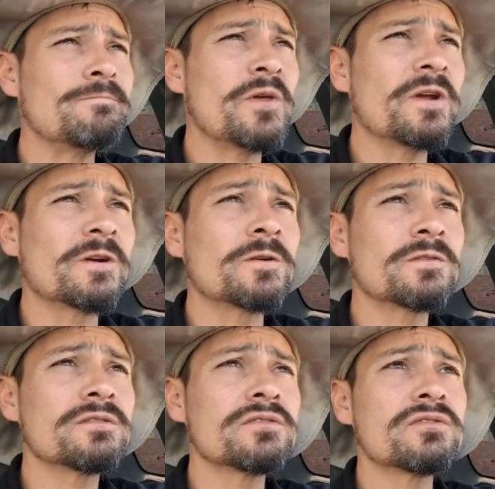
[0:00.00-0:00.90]

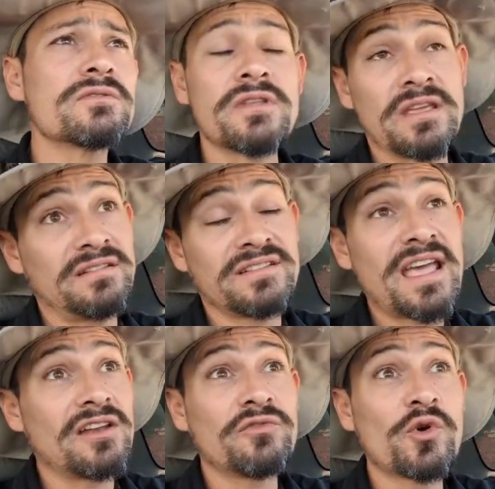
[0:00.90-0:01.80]
They're in
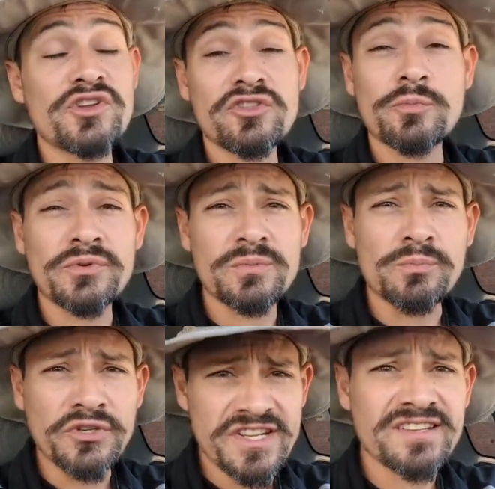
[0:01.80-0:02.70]
California, they're
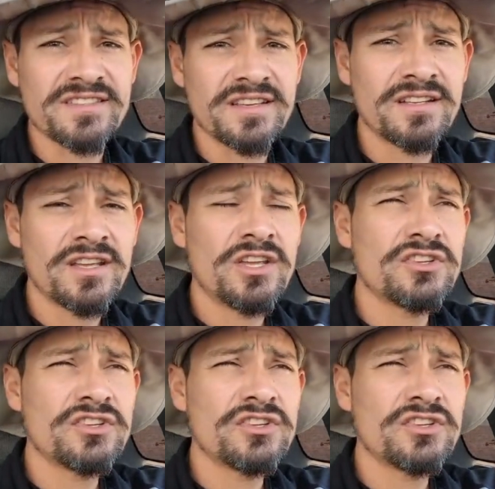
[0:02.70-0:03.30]
protected,